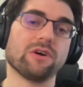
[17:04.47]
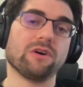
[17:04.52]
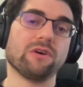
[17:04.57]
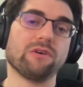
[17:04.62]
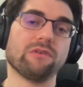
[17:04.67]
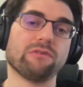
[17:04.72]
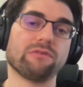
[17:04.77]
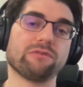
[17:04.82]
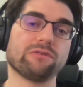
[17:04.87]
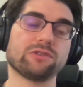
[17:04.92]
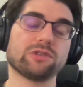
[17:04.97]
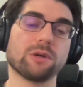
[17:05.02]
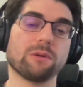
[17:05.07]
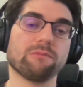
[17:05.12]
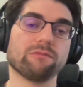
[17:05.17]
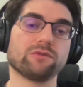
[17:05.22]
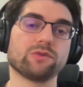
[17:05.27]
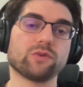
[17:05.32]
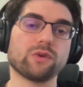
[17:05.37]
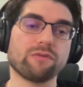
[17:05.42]
of
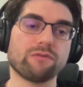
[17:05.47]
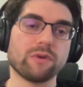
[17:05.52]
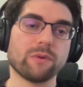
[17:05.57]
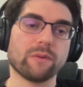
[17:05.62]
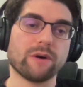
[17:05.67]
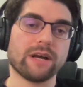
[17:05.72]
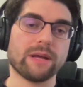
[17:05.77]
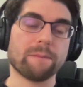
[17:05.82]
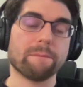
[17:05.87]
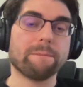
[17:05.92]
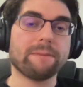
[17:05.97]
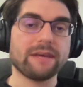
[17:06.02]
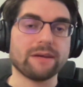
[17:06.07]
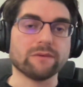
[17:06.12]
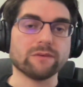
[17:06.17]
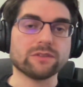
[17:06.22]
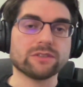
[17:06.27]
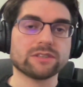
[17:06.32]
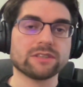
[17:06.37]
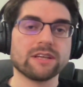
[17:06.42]
some Swift UI
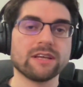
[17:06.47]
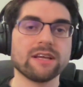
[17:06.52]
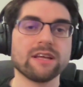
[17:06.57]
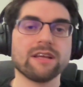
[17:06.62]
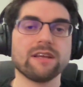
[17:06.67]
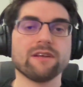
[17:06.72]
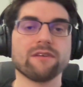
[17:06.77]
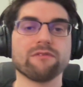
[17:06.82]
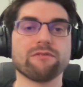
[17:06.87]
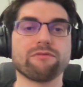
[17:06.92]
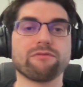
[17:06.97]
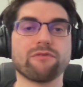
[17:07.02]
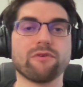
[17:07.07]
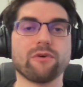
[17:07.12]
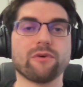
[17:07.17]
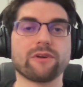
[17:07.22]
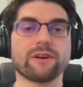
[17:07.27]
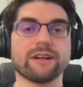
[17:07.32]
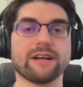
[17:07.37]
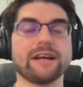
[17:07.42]
views
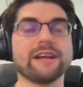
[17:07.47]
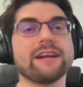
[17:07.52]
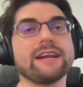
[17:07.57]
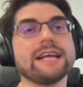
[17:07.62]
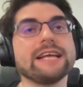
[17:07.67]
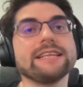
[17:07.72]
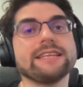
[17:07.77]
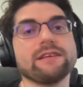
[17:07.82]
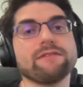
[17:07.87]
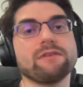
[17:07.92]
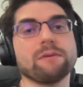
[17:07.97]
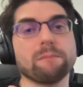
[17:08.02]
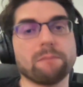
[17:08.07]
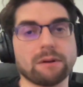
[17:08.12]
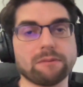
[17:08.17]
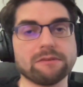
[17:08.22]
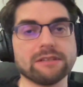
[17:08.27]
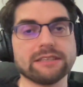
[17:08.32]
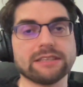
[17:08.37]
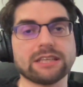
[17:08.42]
for a native
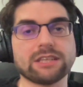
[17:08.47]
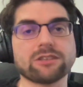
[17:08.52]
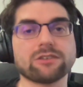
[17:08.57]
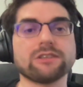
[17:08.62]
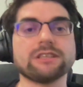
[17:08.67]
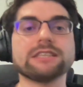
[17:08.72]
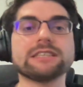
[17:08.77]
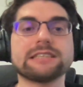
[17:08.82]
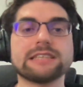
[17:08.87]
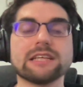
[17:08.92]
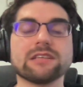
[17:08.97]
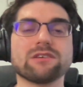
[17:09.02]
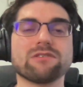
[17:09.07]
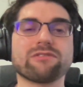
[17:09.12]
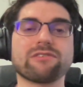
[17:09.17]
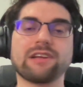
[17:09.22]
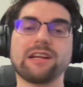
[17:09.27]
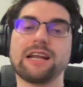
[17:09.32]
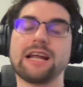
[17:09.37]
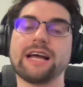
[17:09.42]
implementation instead
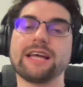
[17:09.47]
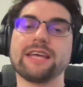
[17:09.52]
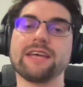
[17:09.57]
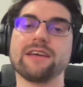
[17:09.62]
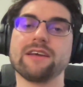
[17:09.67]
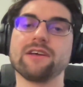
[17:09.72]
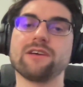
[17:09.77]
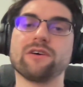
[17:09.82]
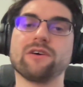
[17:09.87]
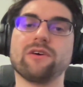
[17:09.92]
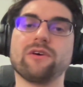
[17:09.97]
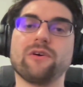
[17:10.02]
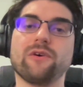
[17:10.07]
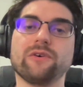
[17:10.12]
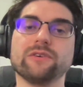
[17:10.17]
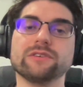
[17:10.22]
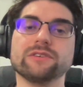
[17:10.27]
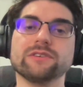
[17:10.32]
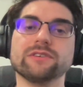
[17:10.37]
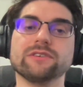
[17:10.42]
of relying
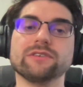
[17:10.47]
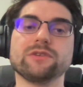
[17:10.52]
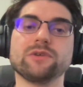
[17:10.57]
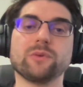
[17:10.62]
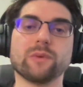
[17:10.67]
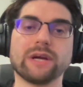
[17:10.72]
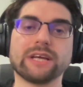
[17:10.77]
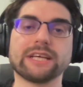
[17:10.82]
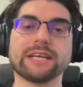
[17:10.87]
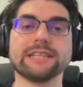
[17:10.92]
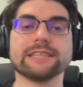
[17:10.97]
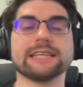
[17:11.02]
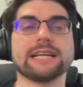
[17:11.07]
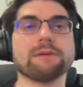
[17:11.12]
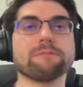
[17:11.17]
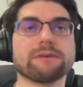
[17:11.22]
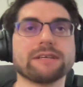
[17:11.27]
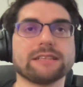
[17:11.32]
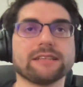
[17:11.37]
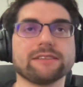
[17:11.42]
on UIKit and
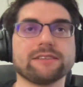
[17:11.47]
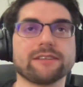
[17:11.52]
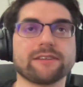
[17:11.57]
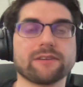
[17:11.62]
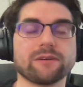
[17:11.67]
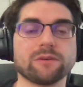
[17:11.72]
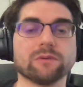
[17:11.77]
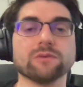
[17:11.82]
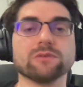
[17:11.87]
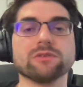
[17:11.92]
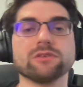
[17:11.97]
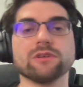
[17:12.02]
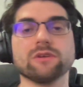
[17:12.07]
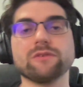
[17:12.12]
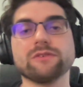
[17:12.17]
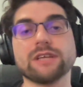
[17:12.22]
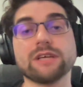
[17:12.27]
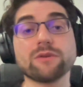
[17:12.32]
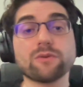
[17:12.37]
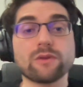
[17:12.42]
AppKit under the hood.
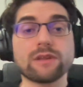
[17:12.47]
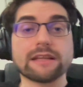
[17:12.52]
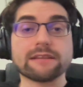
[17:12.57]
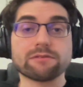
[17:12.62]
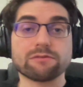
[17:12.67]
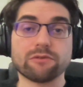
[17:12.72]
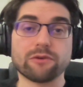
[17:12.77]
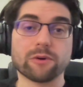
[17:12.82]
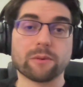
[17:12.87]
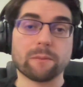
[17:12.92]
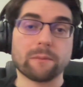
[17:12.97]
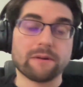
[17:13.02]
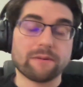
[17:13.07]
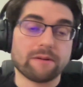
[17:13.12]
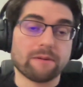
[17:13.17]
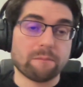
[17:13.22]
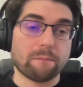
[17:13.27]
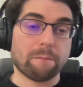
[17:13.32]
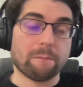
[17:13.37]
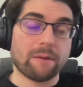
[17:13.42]
They do that
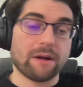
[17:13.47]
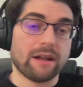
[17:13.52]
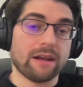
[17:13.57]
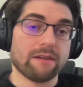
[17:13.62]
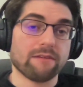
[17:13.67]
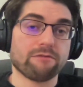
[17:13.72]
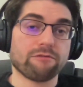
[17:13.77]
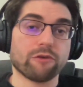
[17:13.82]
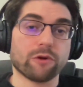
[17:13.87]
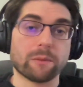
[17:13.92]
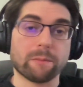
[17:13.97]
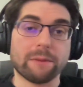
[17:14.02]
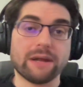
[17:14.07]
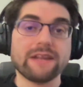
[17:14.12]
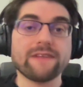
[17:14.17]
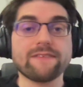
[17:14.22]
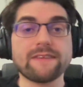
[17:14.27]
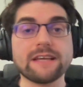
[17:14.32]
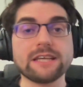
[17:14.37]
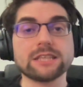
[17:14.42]
for
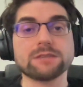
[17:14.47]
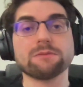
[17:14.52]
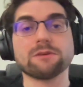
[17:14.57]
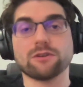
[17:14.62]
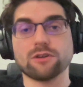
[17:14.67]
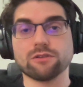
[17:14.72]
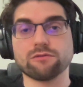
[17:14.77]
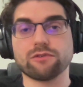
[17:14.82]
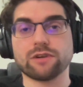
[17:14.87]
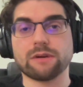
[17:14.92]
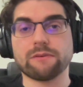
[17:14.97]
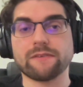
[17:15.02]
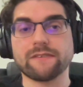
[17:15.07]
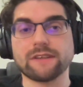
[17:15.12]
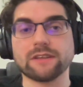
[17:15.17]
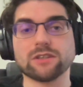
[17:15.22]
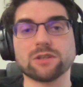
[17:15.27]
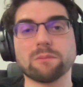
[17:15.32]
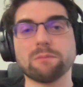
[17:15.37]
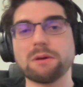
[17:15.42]
many things, but not for
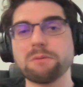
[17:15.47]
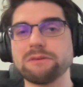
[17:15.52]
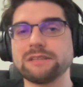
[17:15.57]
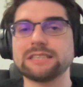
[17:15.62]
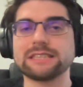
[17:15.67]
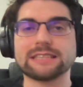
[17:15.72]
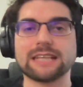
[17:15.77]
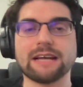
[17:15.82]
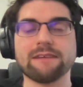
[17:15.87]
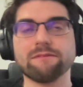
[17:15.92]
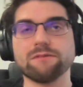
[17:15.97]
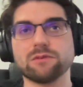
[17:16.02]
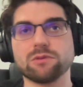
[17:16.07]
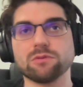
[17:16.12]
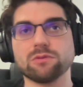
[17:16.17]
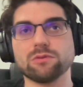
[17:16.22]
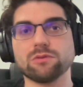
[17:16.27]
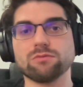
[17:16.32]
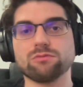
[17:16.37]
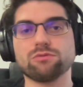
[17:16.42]
everything. So maybe it's time
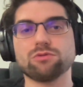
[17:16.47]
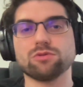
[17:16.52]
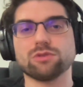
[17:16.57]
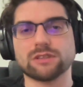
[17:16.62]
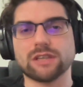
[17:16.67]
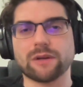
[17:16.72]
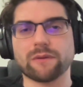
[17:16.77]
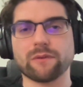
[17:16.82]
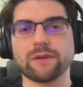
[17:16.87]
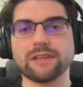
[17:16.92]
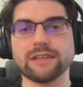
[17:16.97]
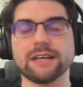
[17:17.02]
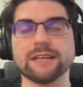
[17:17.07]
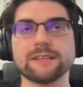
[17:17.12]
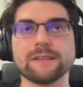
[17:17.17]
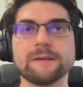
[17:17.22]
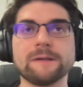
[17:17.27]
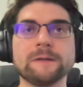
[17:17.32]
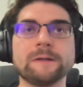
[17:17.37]
to start doing that.